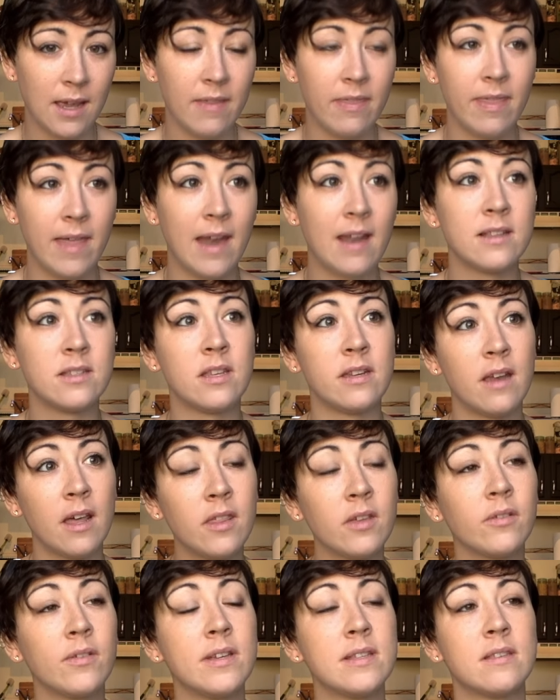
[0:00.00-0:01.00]
and that is
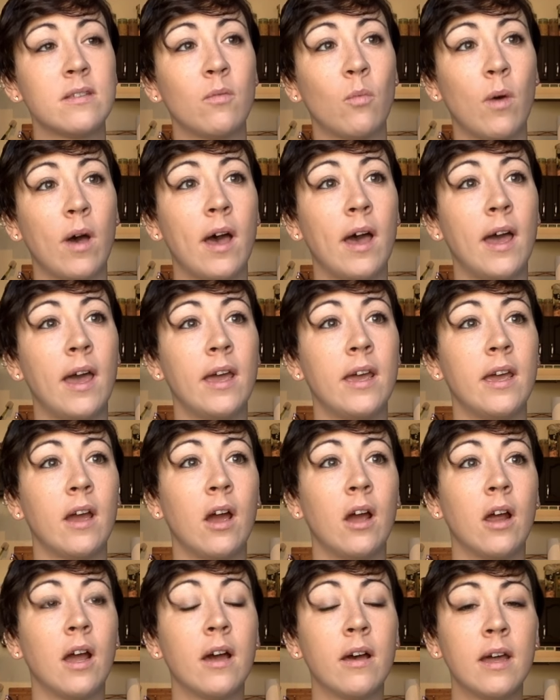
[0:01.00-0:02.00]
another reason why
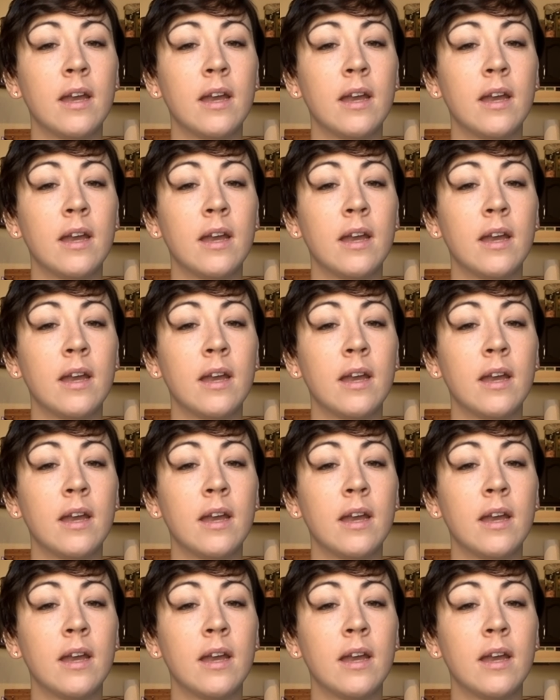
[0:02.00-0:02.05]
our